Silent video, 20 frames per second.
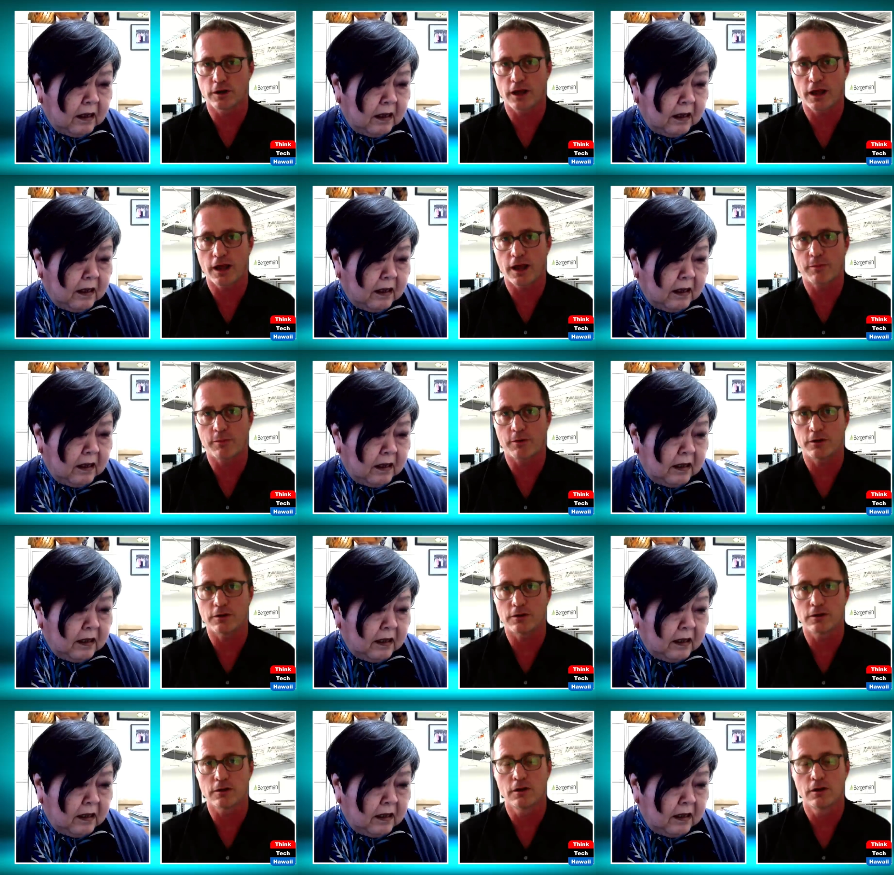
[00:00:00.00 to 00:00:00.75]
Speaker 1: what
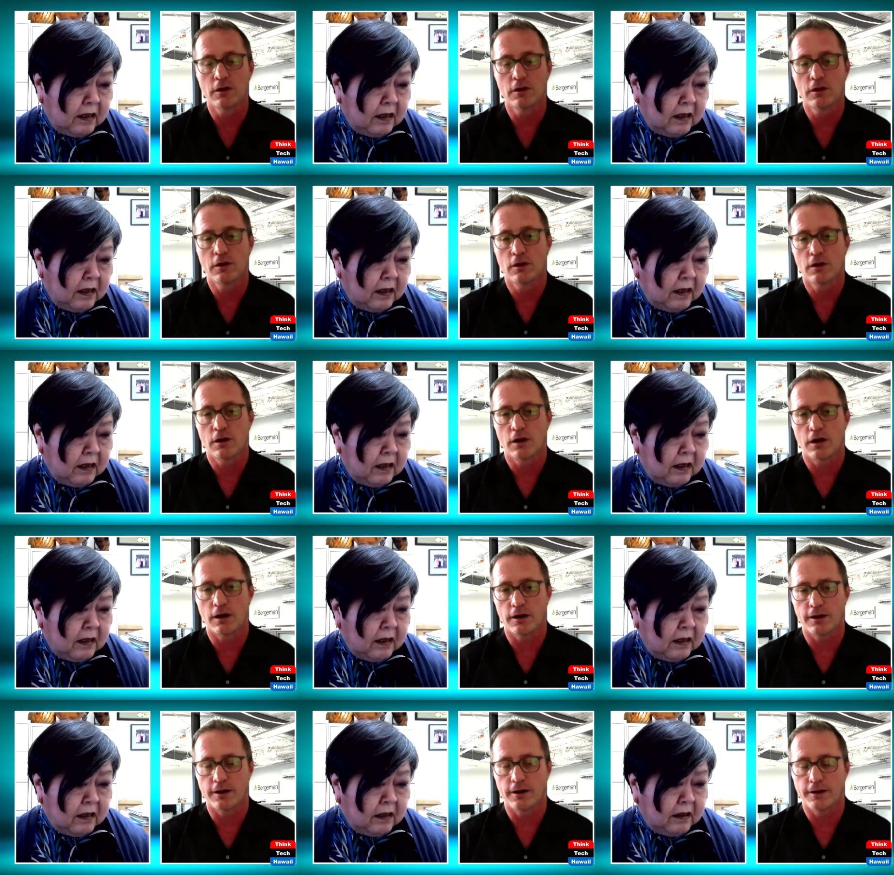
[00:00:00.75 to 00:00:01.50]
happened.
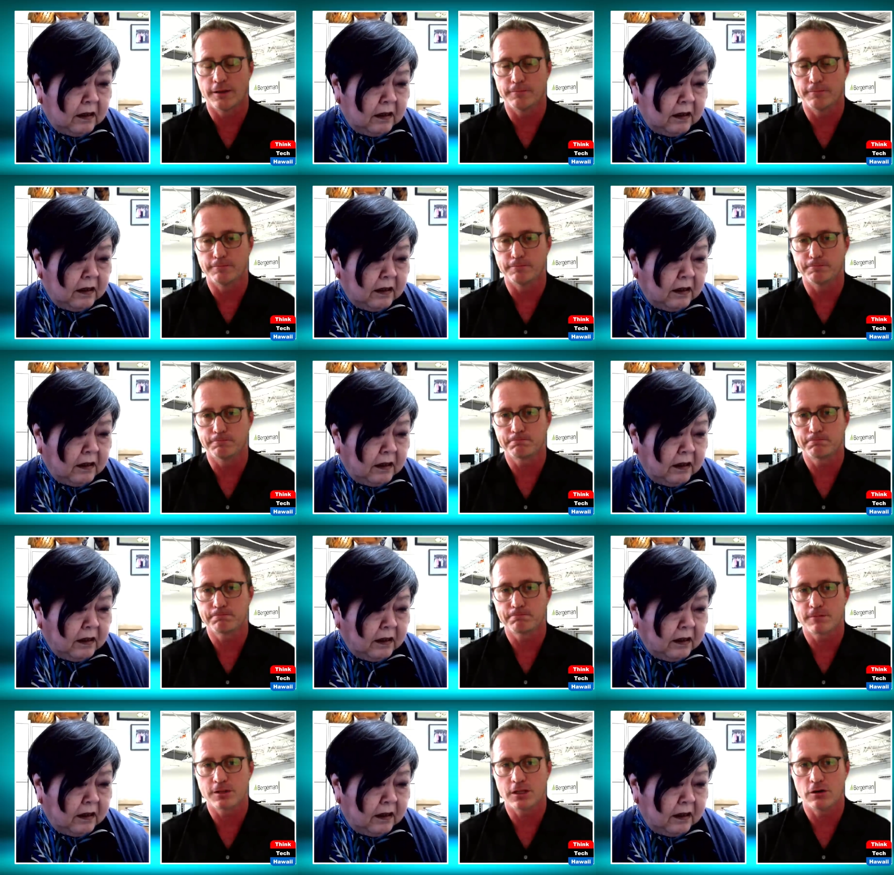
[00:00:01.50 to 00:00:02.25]

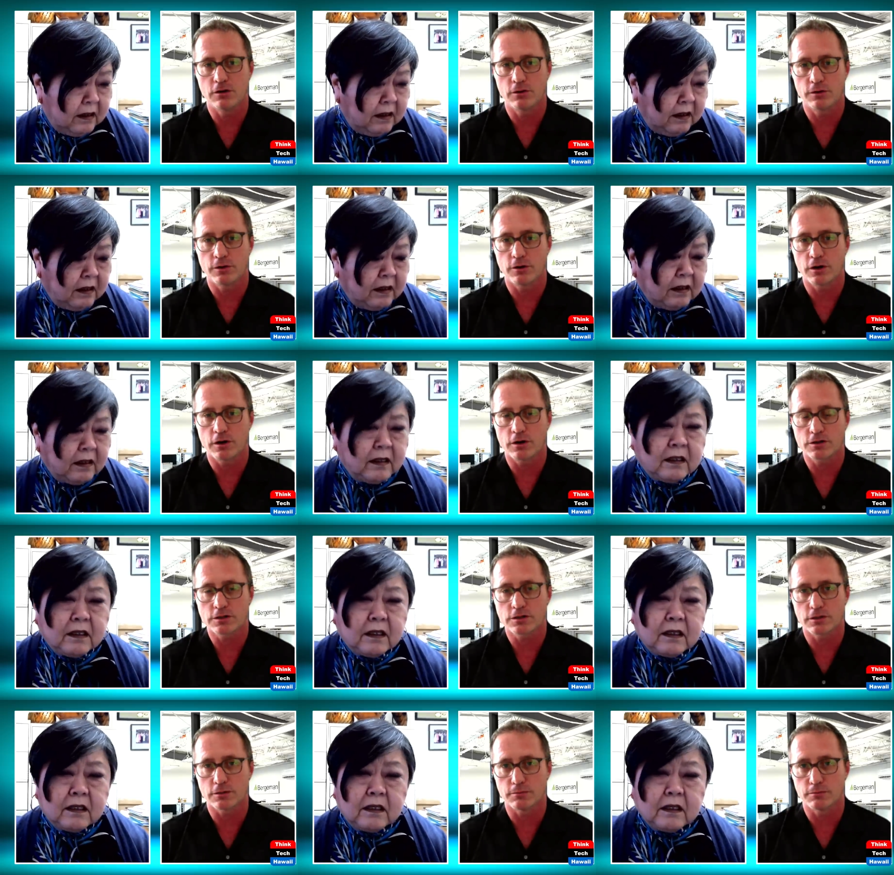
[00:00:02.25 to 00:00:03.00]
Um, You know, there
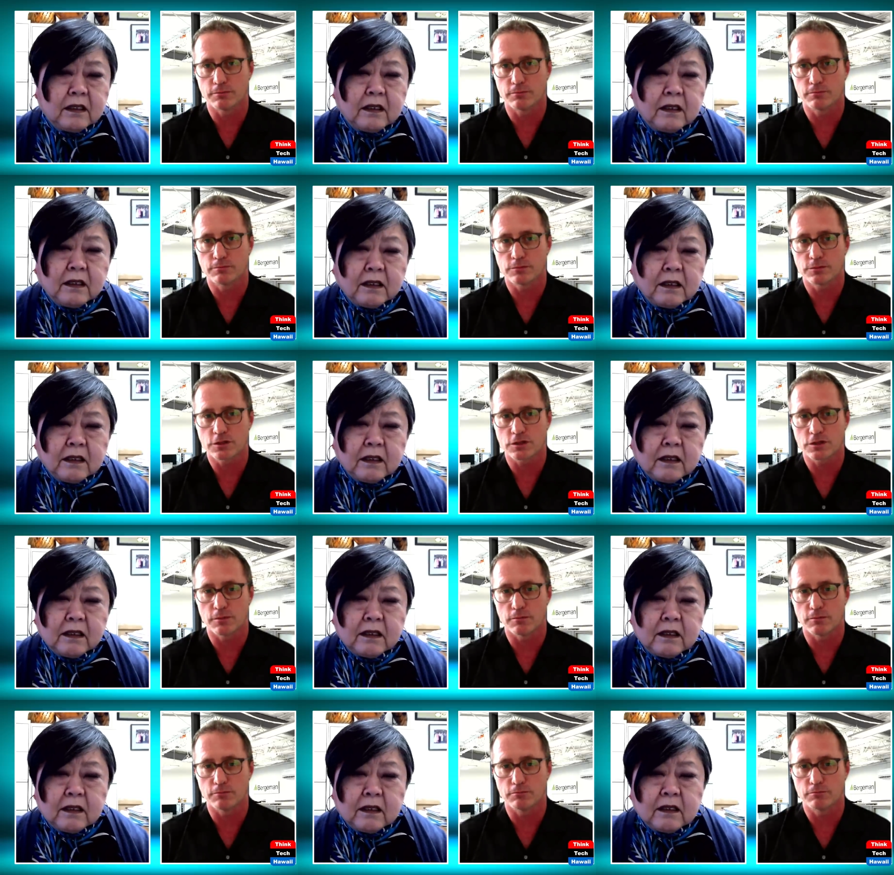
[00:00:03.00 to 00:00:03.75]
are some
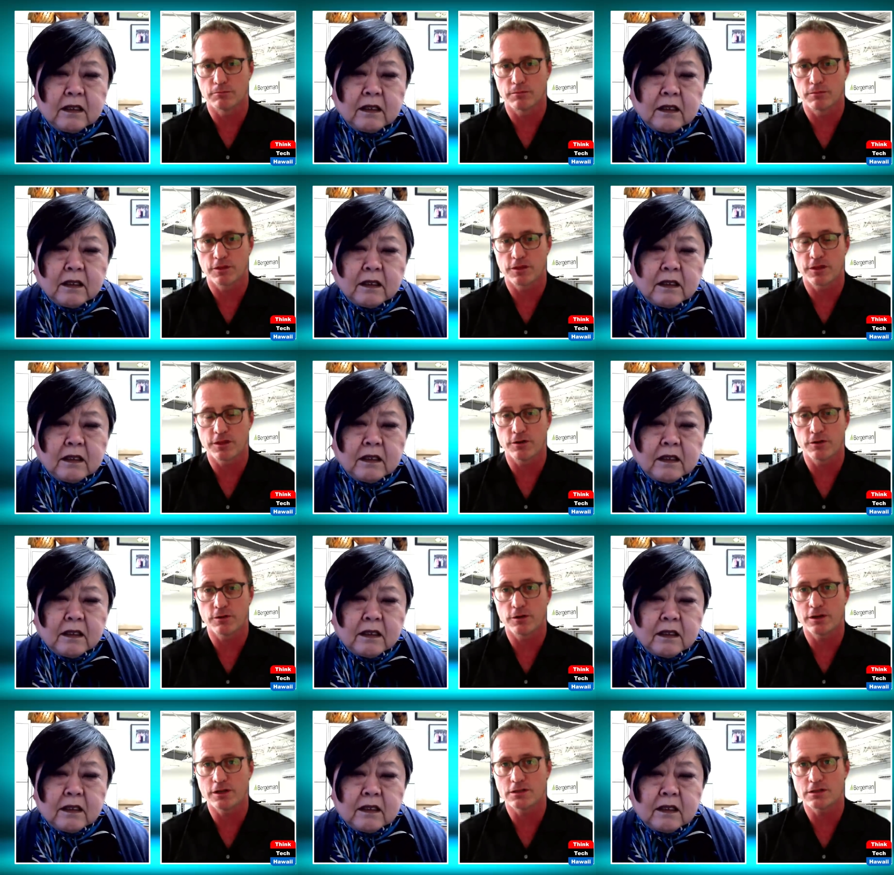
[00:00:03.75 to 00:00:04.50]
some
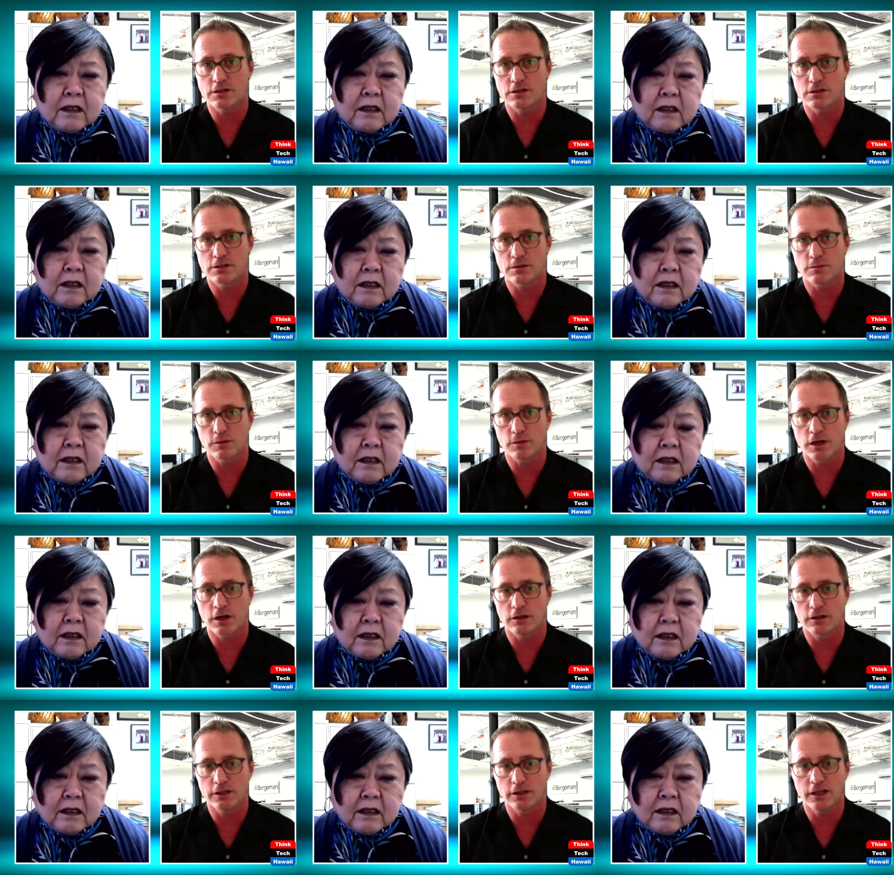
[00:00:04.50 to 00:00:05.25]
theories and some
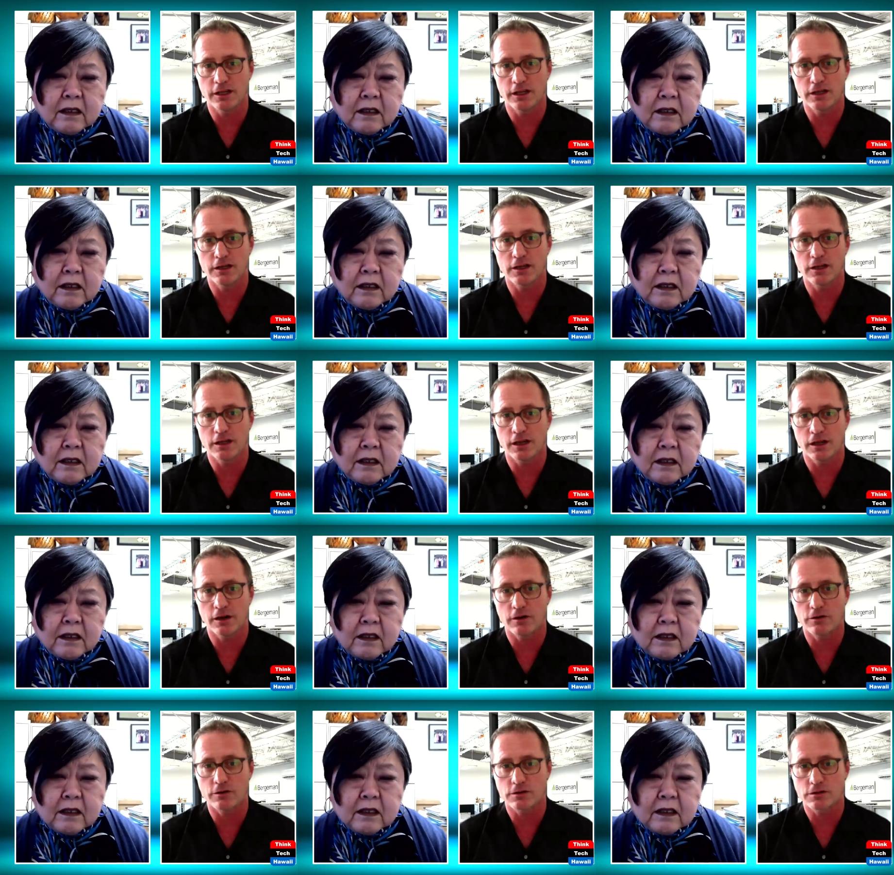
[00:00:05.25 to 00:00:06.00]
kind of leading
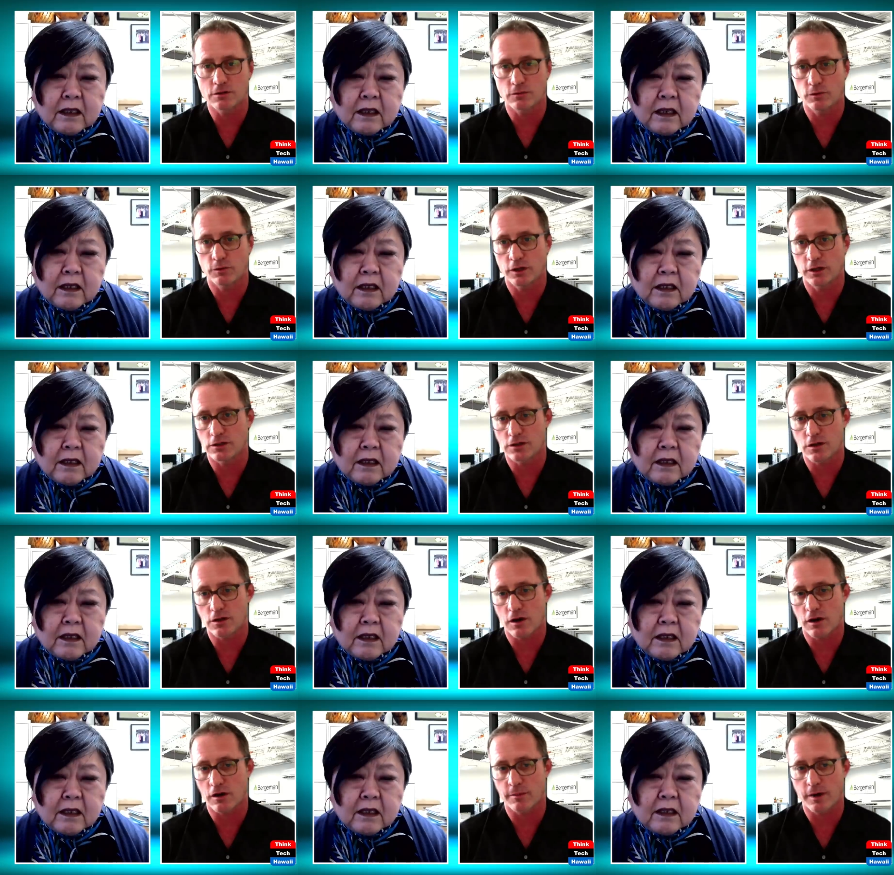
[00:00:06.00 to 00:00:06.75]
indicators that we can
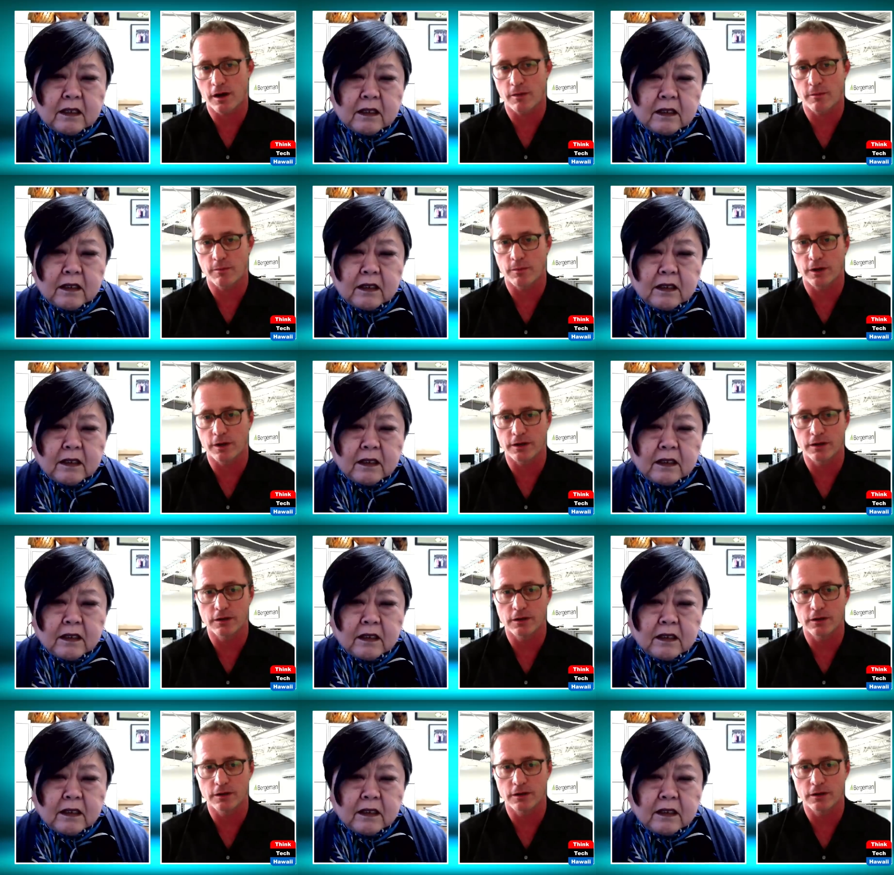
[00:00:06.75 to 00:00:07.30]
talk about, but,